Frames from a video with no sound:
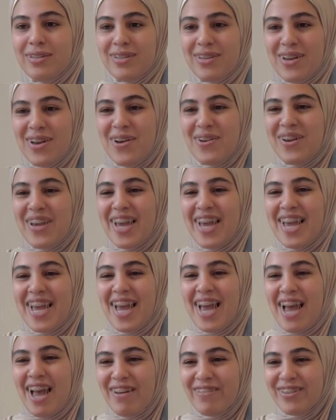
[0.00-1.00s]
Okay.
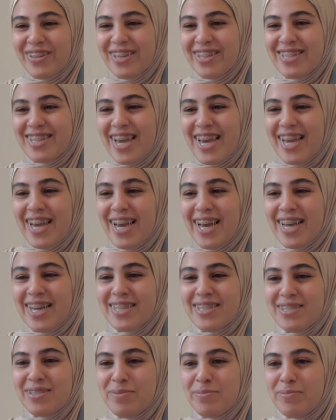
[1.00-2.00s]
Have a good day,
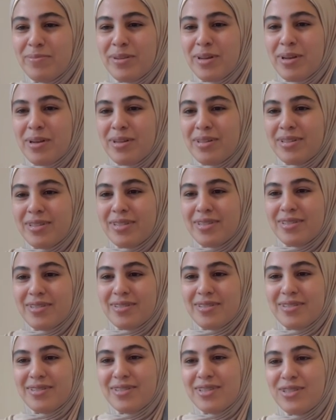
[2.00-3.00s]
guys.
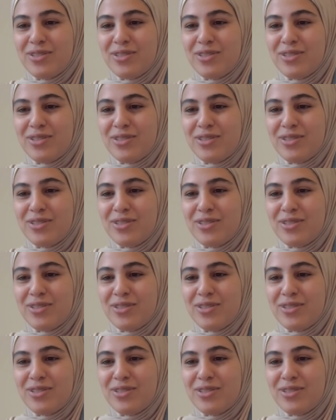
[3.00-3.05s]
See you